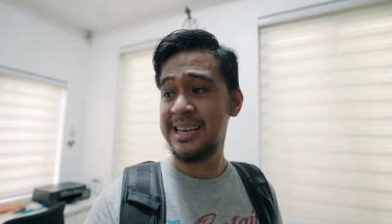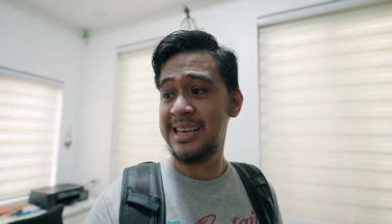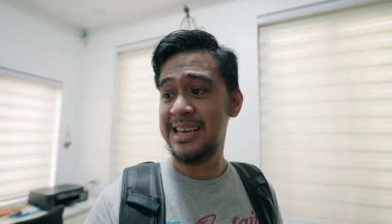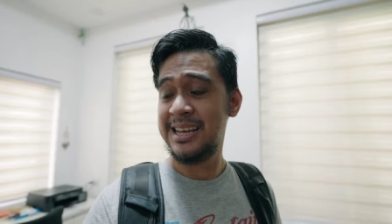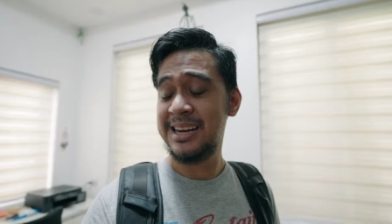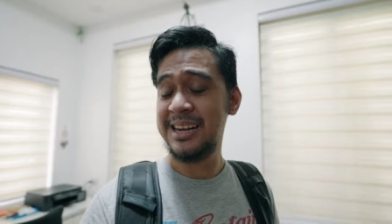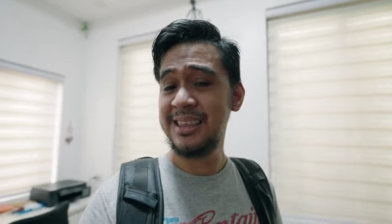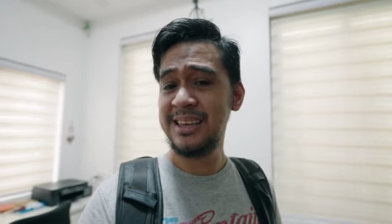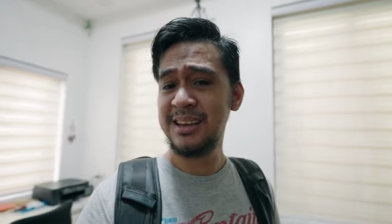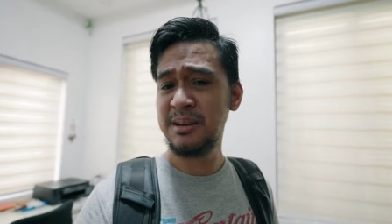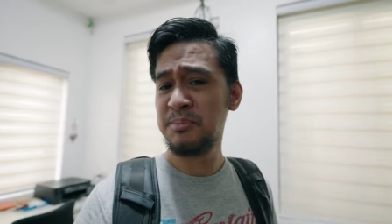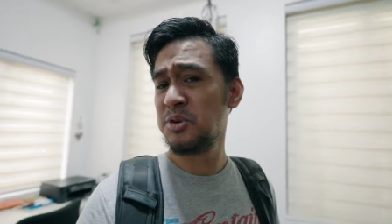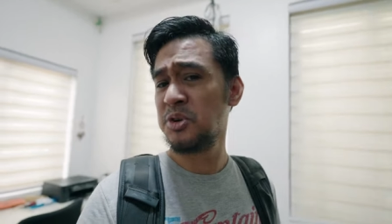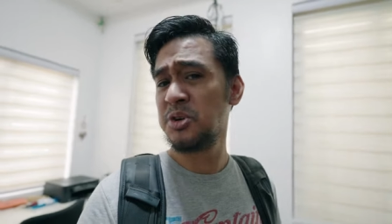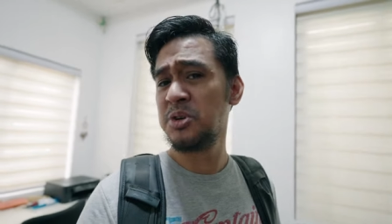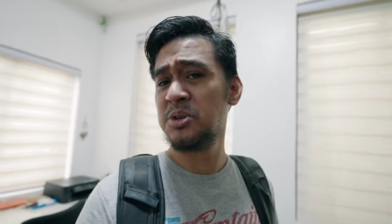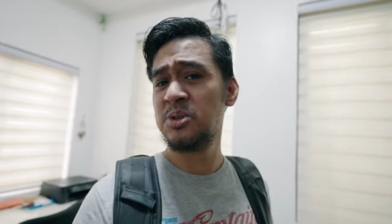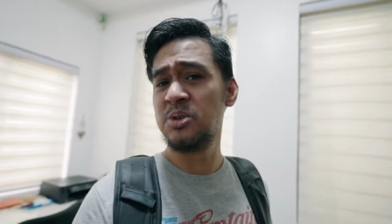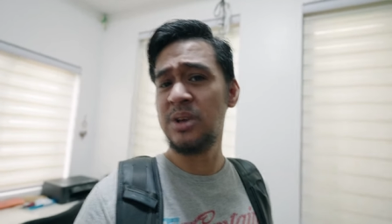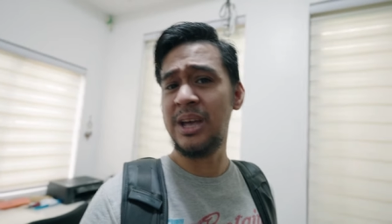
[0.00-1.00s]
And I think I'm
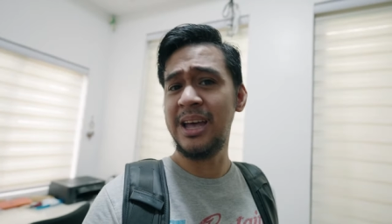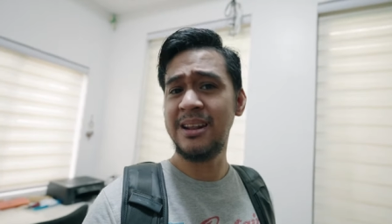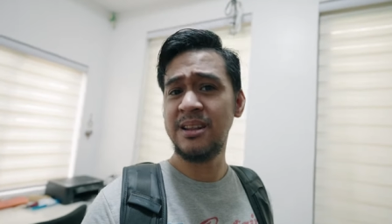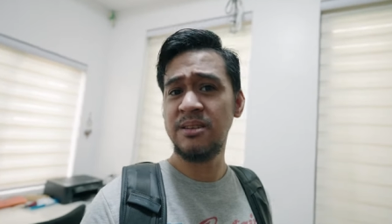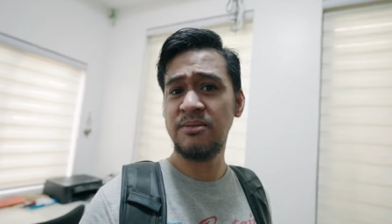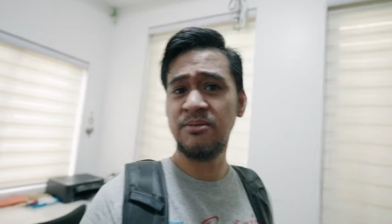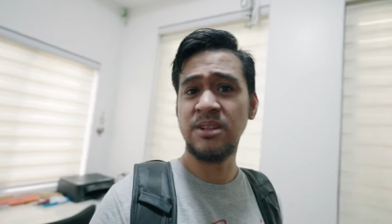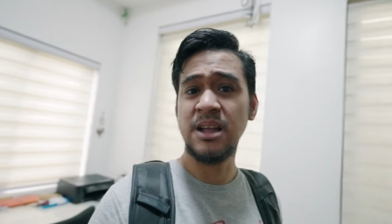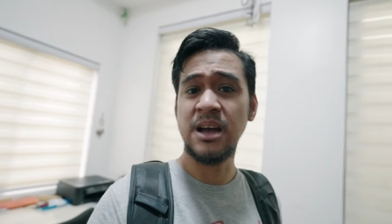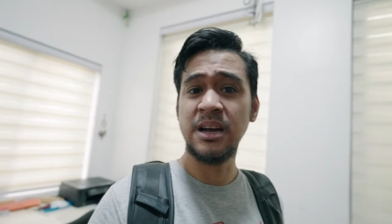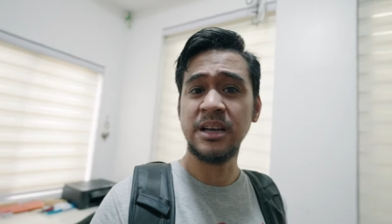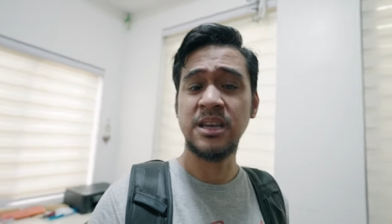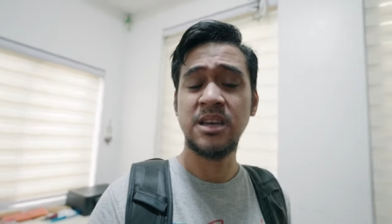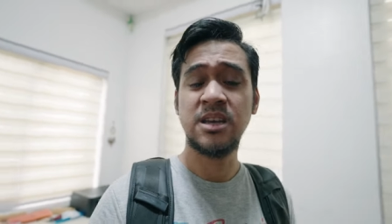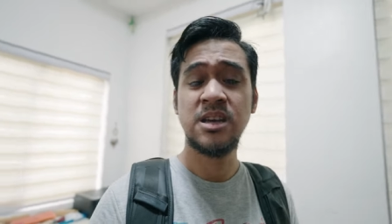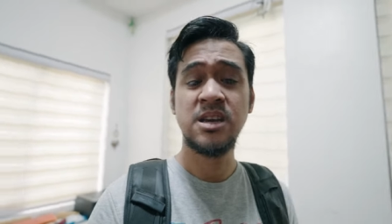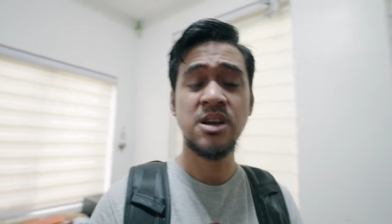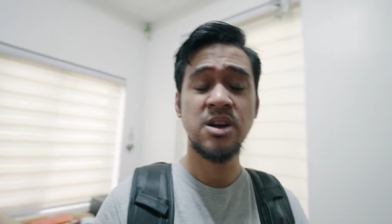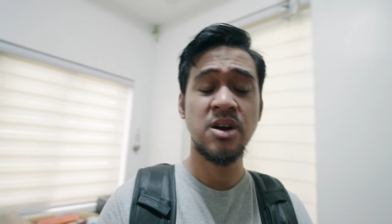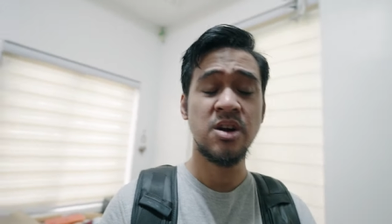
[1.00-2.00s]
going to end the vlog
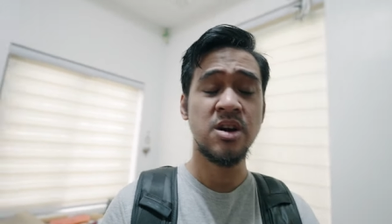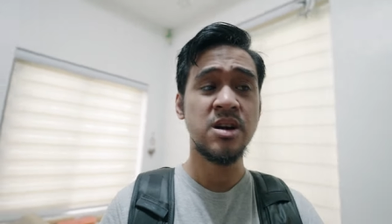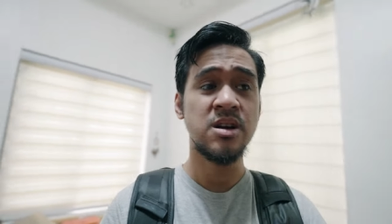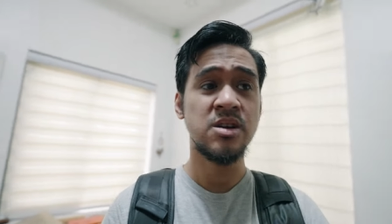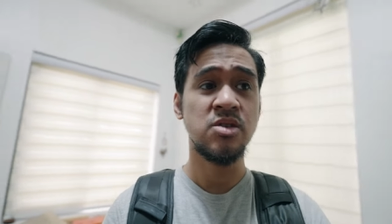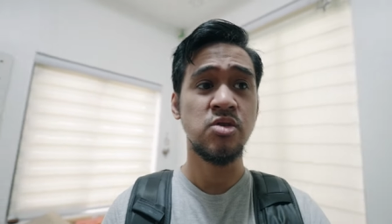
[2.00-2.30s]
here.